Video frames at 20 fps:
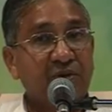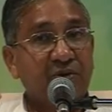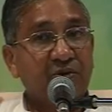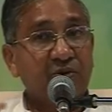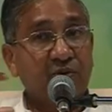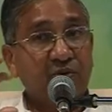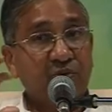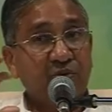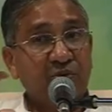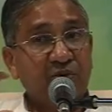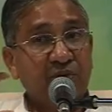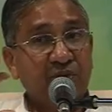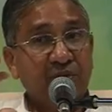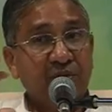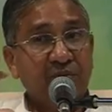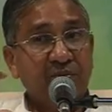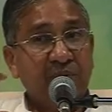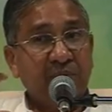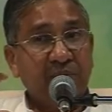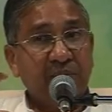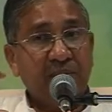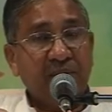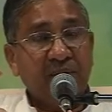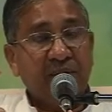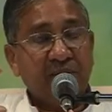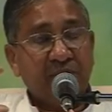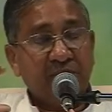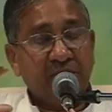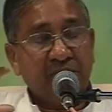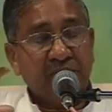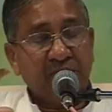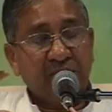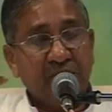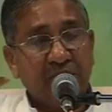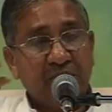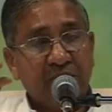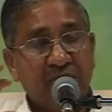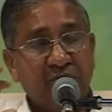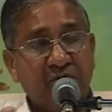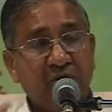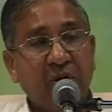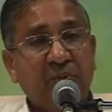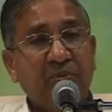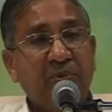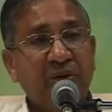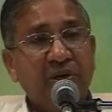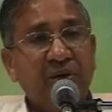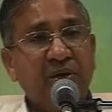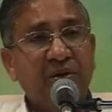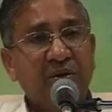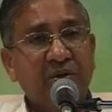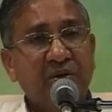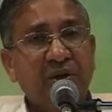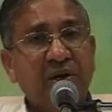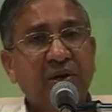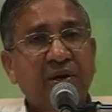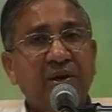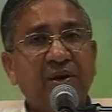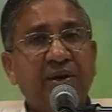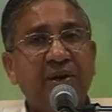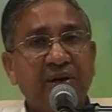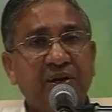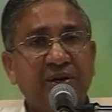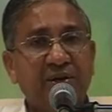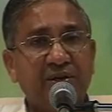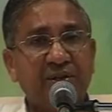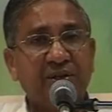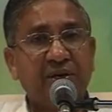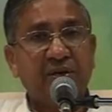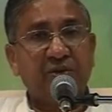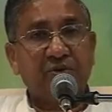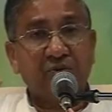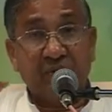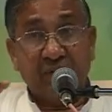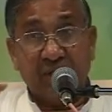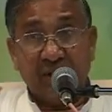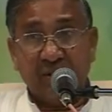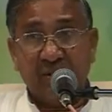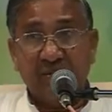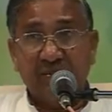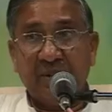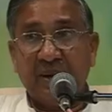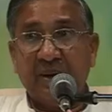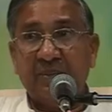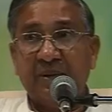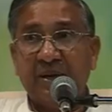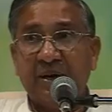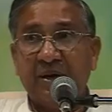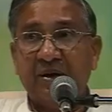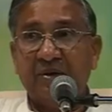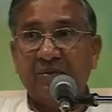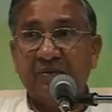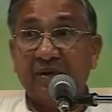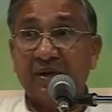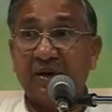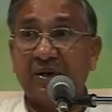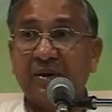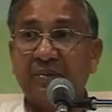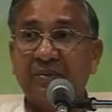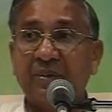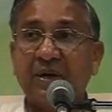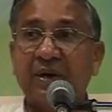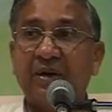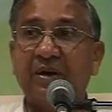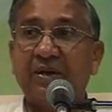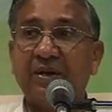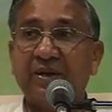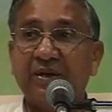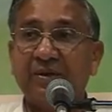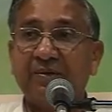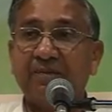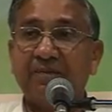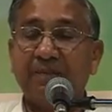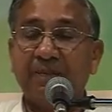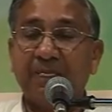So you see Baba dropped a little hint that today Baba will come early.